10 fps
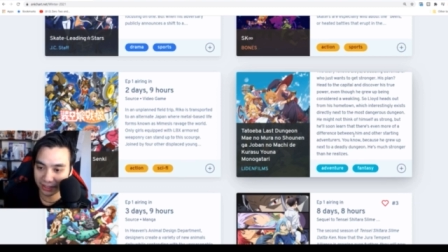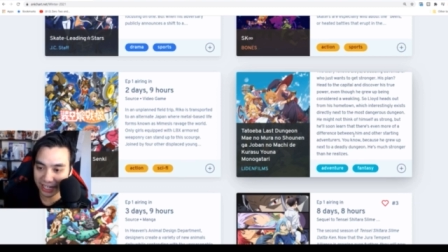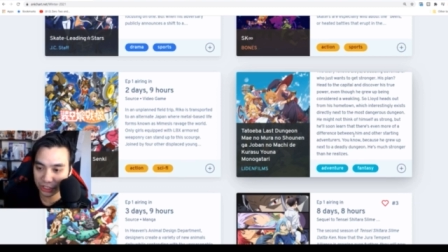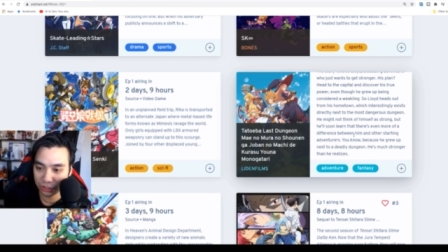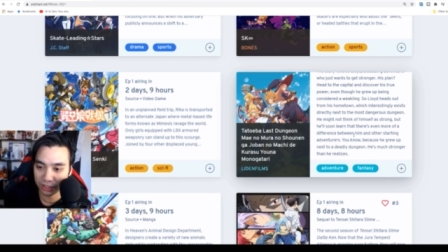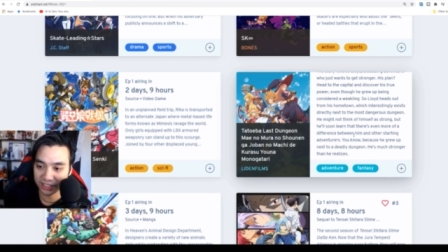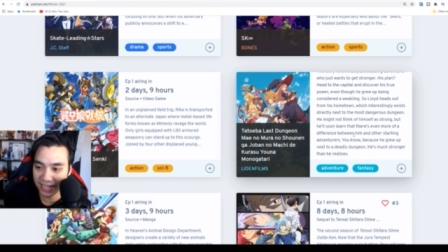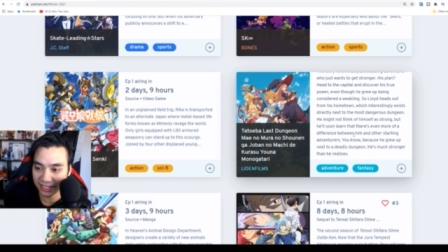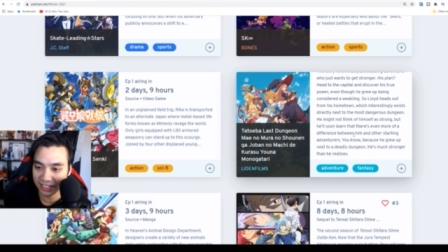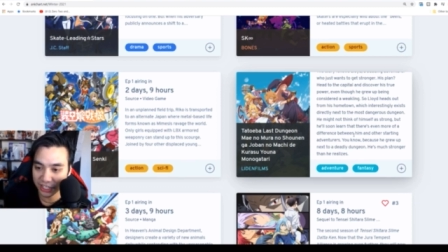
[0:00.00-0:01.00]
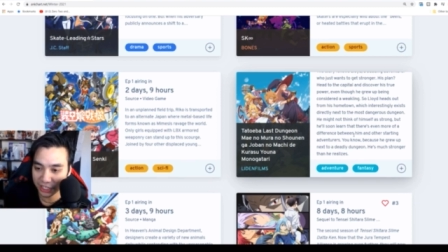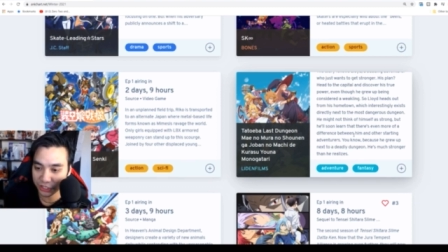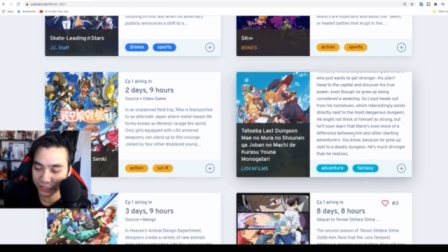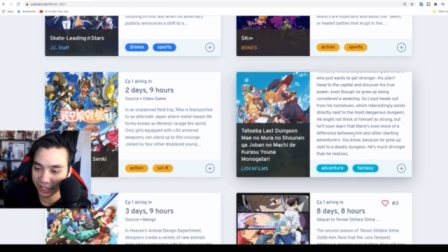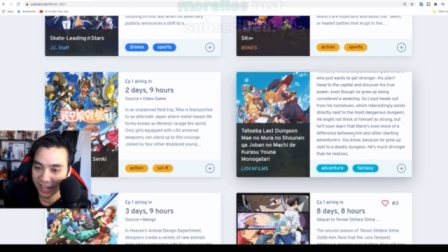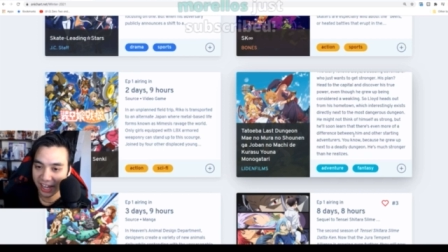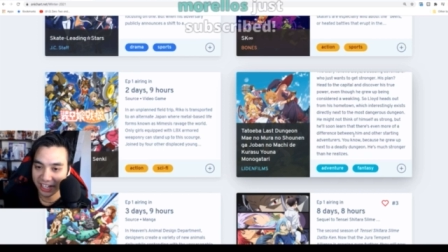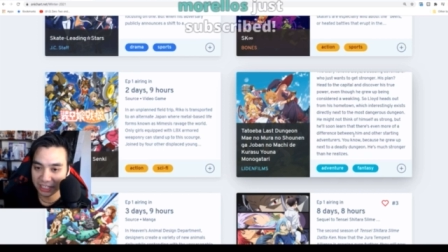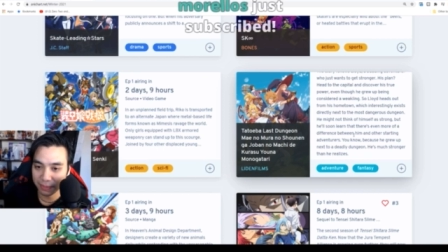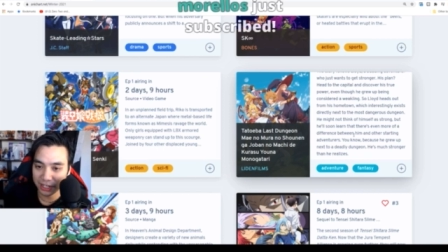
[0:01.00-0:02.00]
to a deadly dungeon.
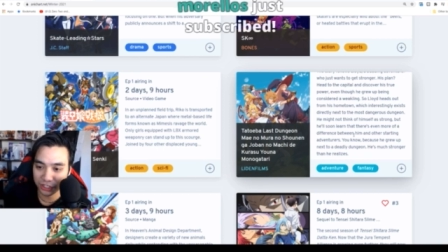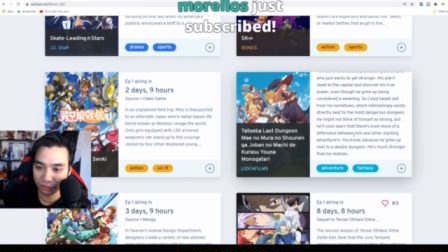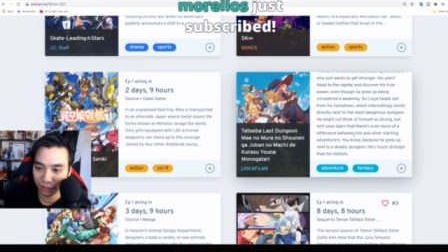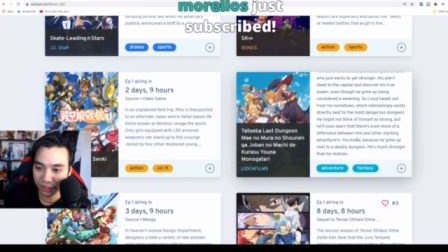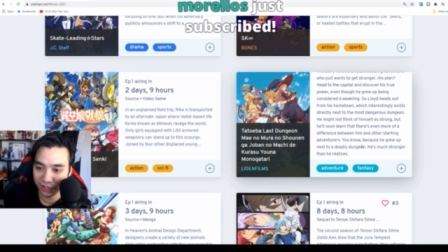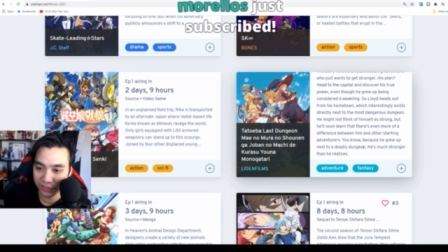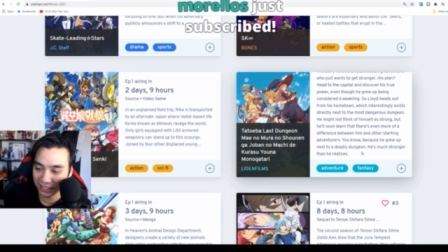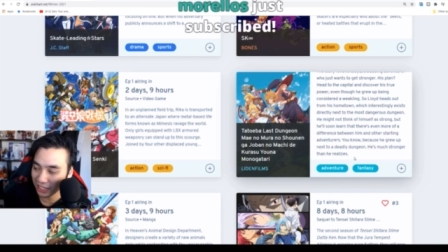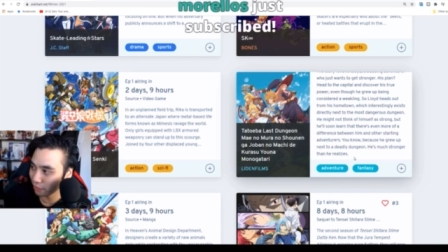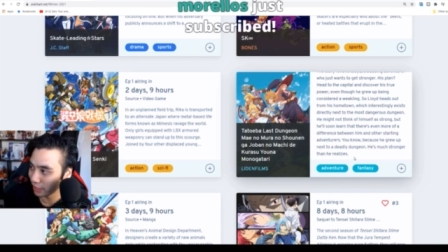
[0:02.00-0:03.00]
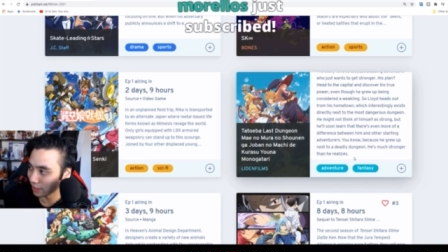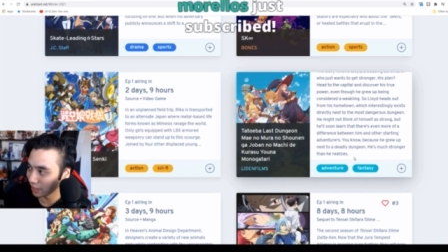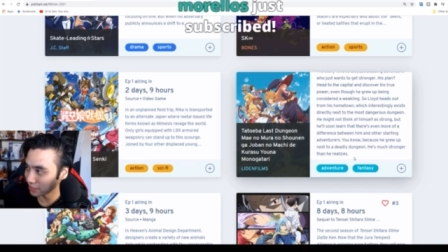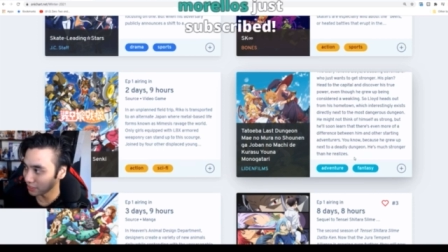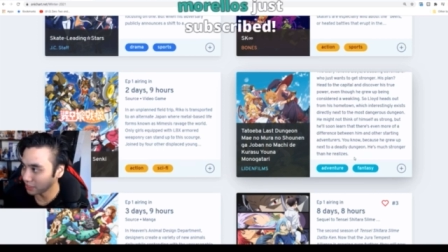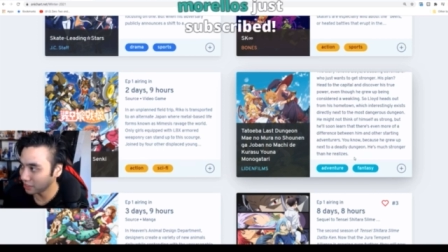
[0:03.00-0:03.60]
He's much stronger than he realizes.